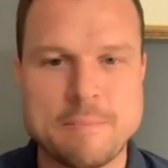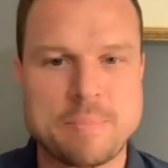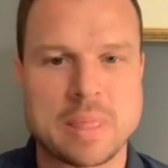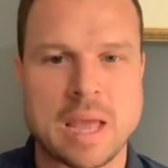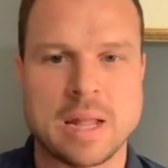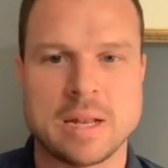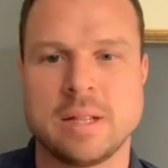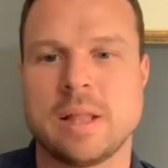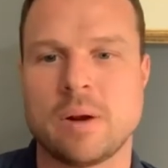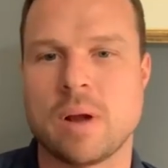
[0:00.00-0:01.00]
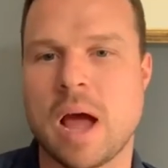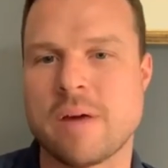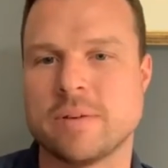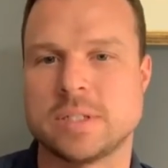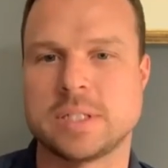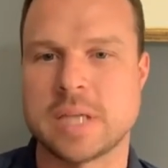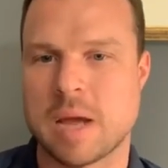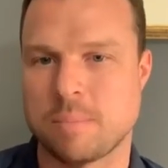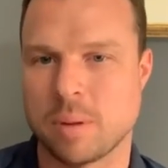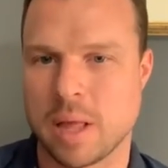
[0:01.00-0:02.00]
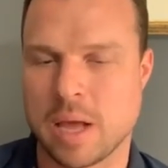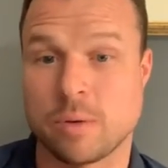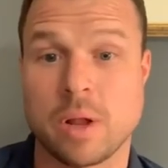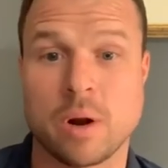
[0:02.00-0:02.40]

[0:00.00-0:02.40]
and they don't have a set plan or they don't